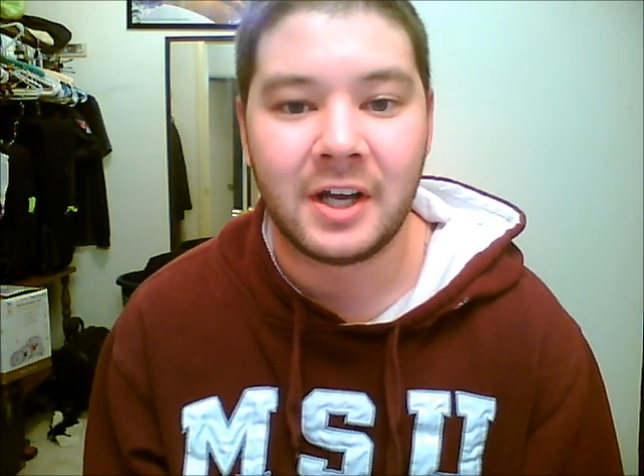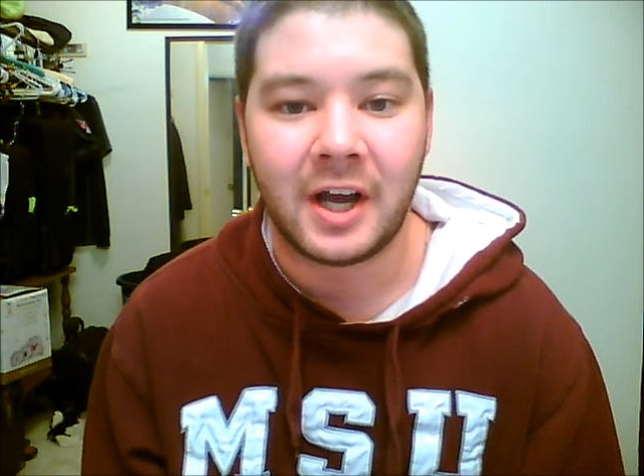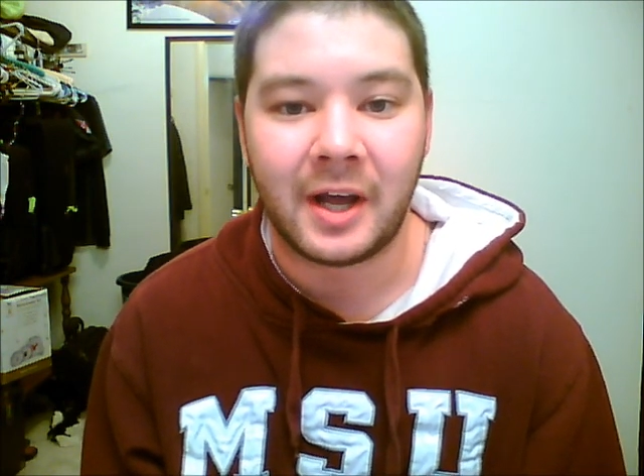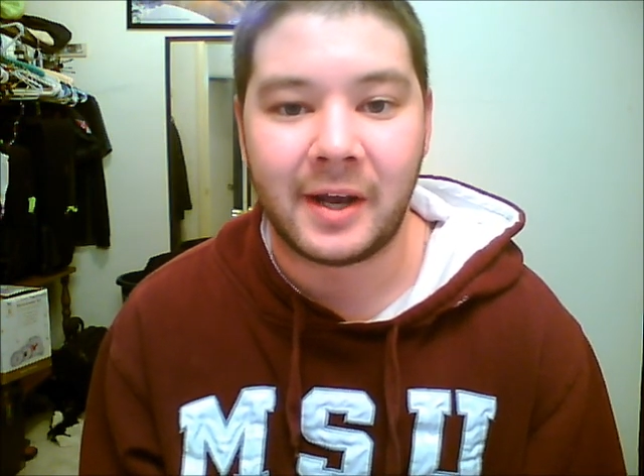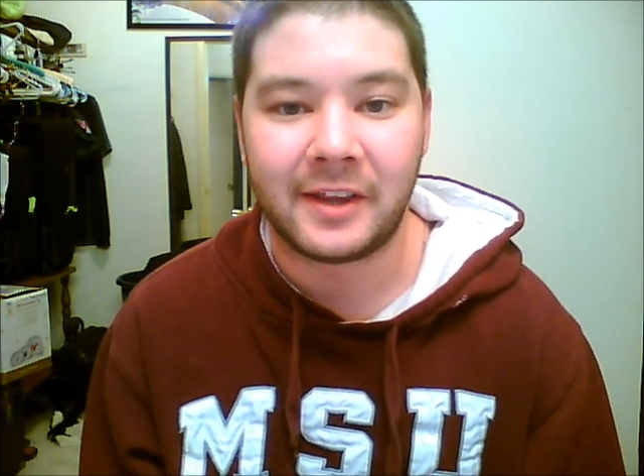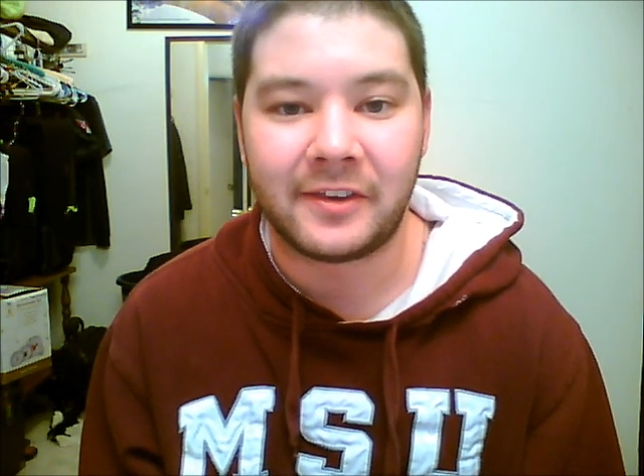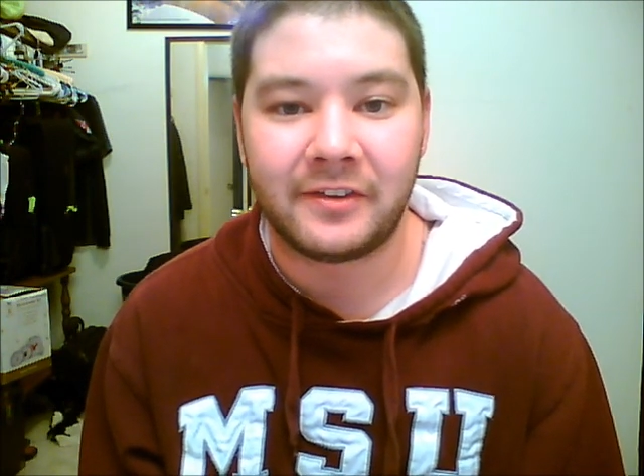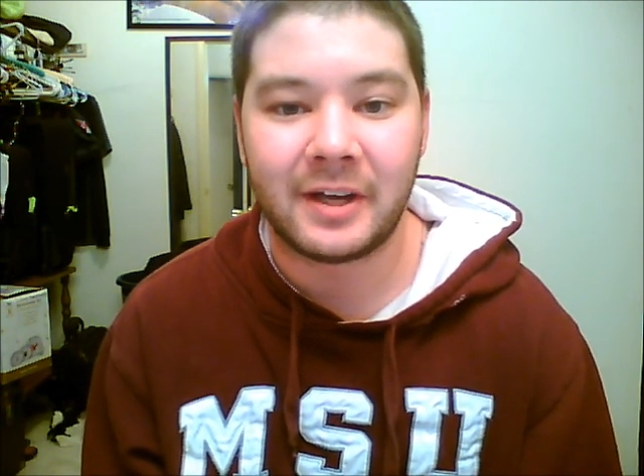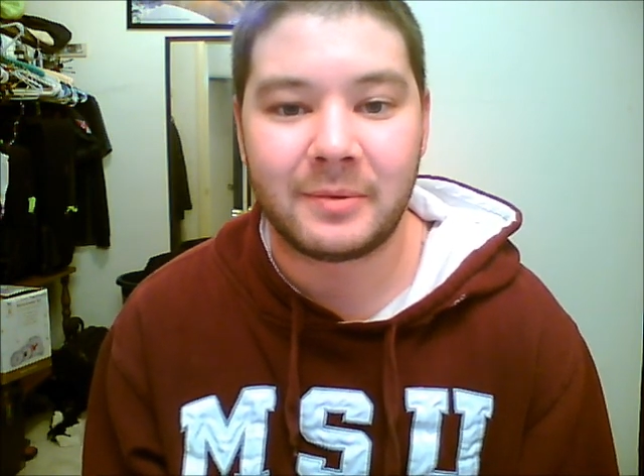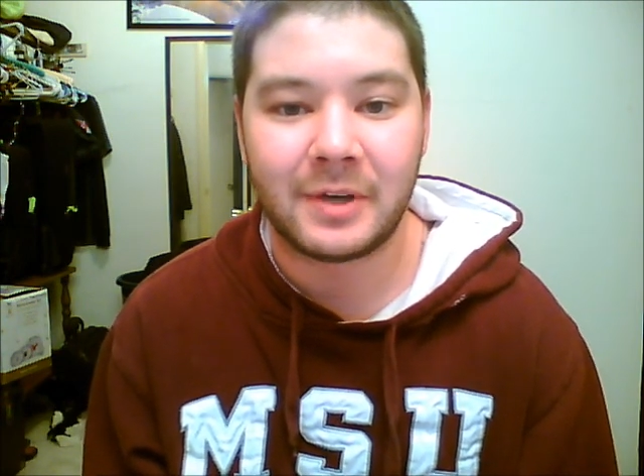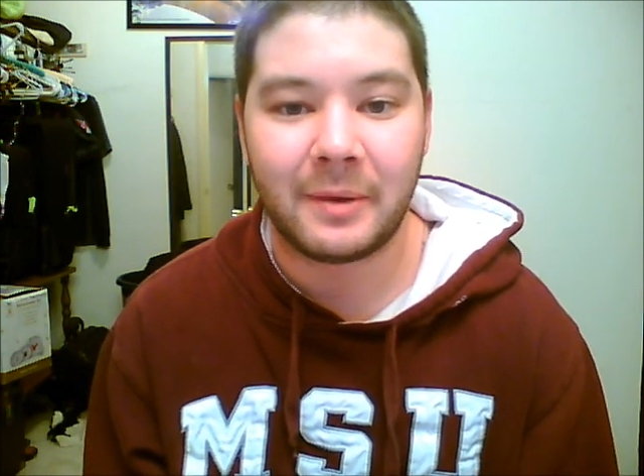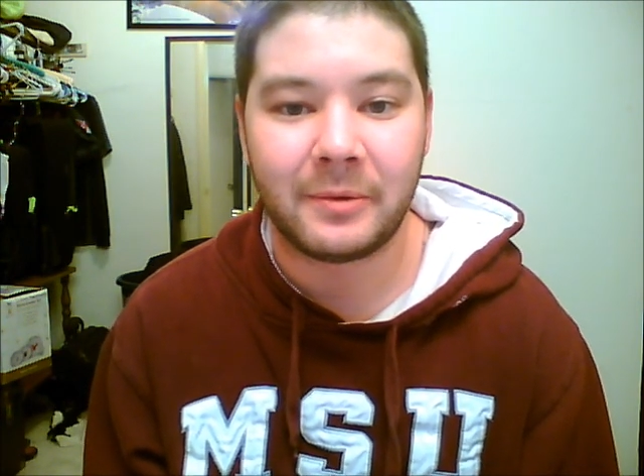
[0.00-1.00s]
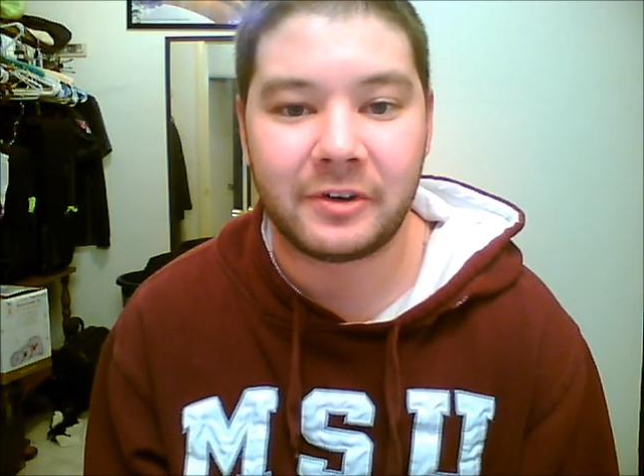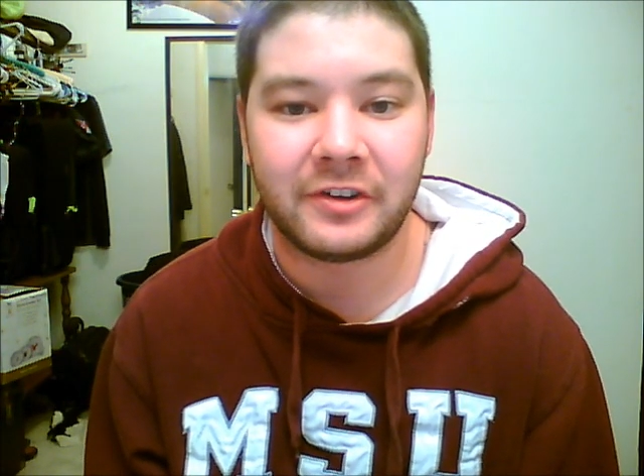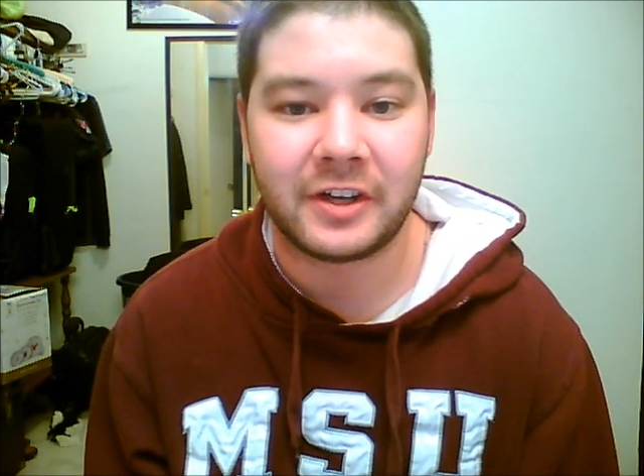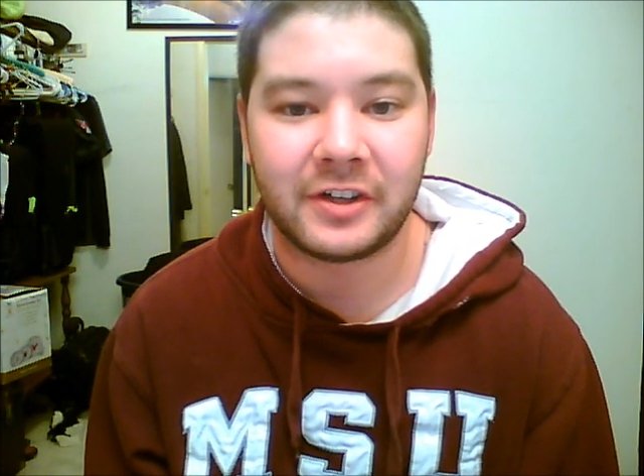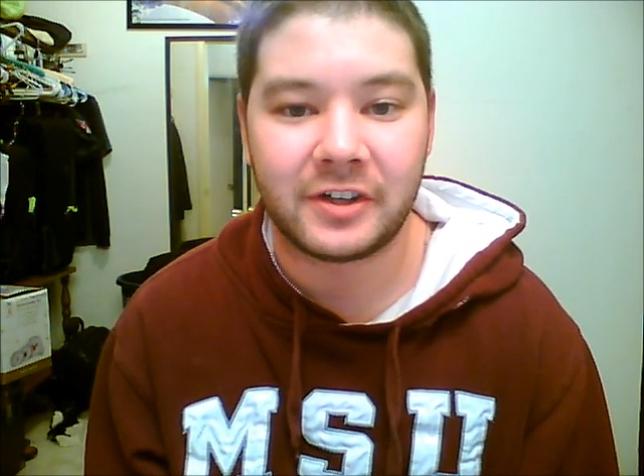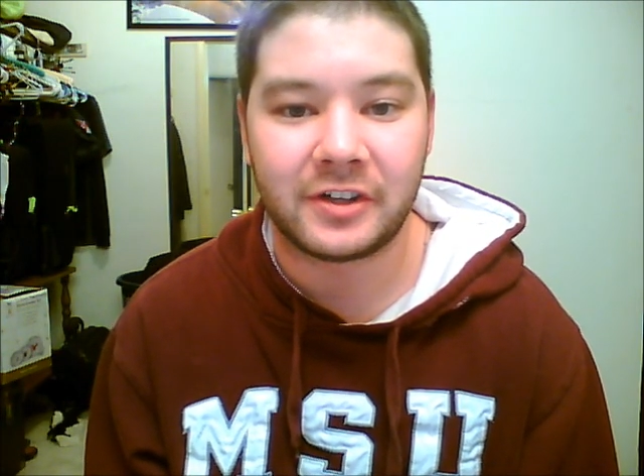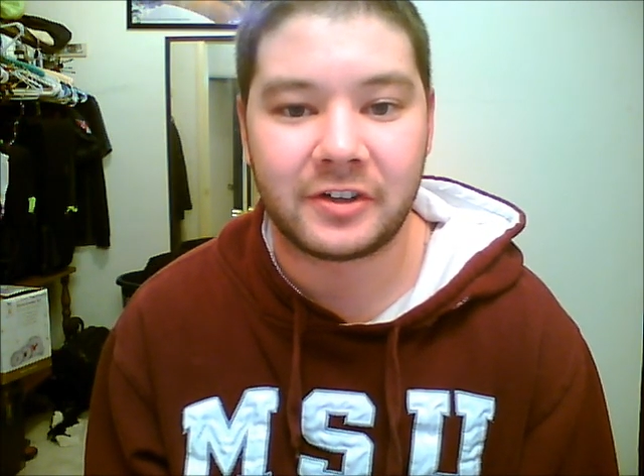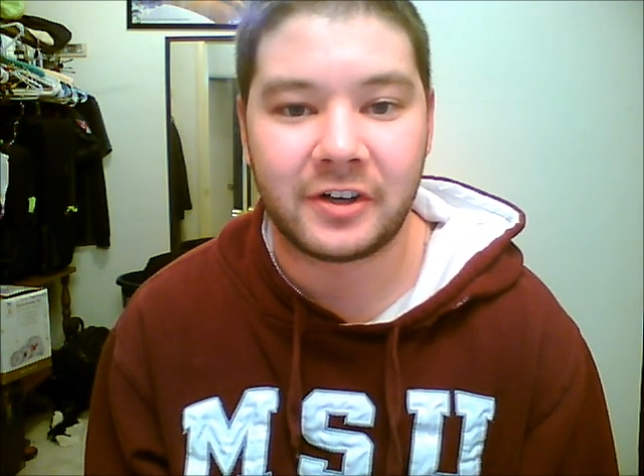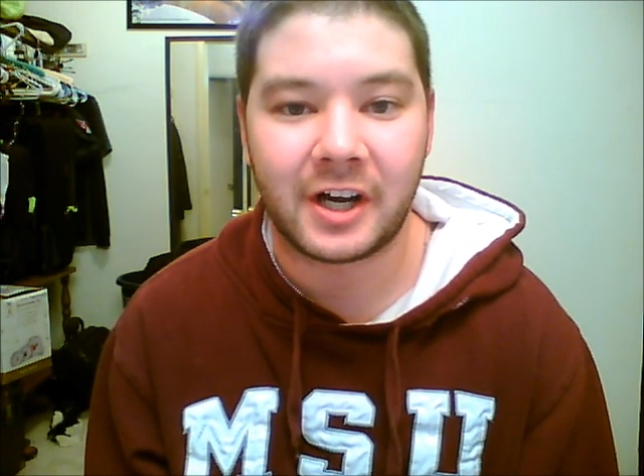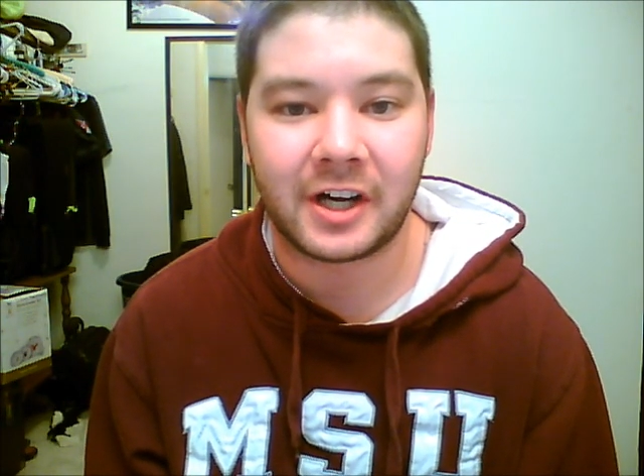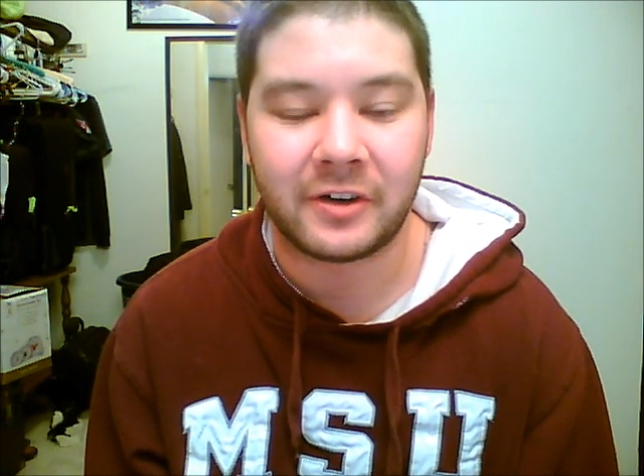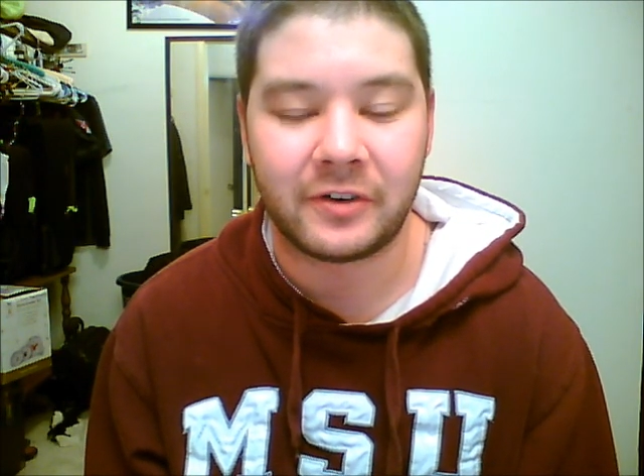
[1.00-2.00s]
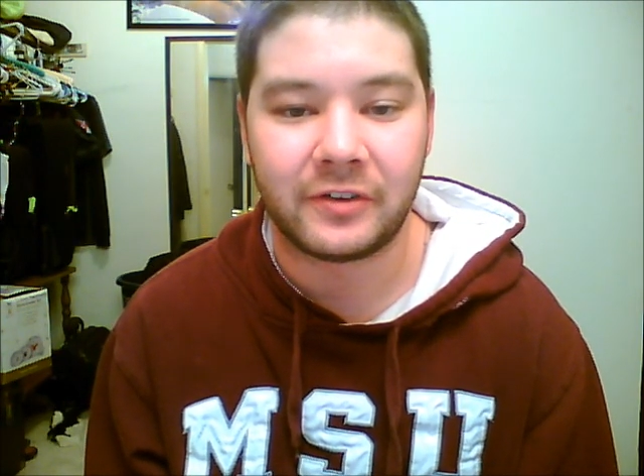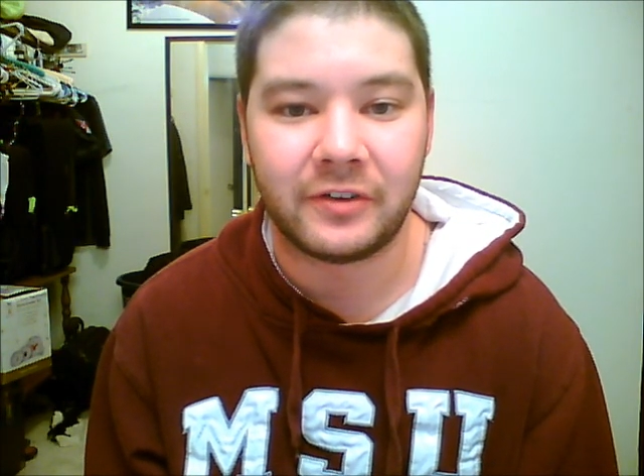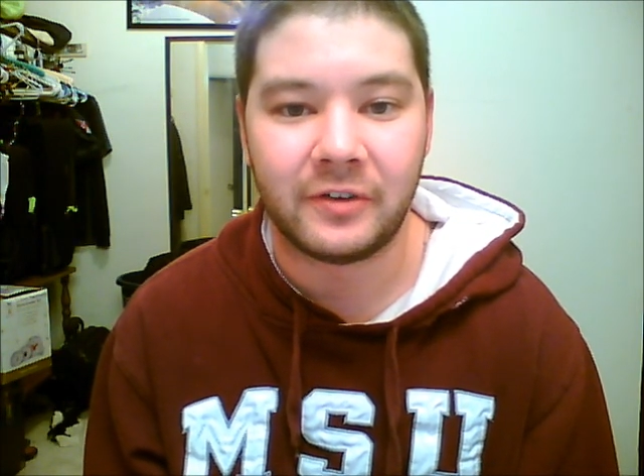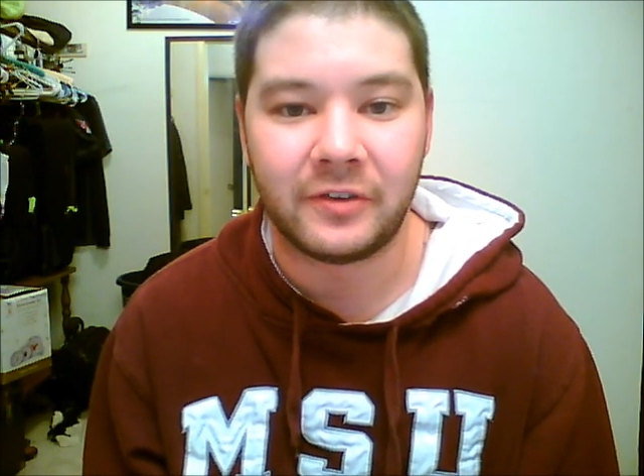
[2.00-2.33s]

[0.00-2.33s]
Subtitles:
and at the same time they're saying that they're not going to.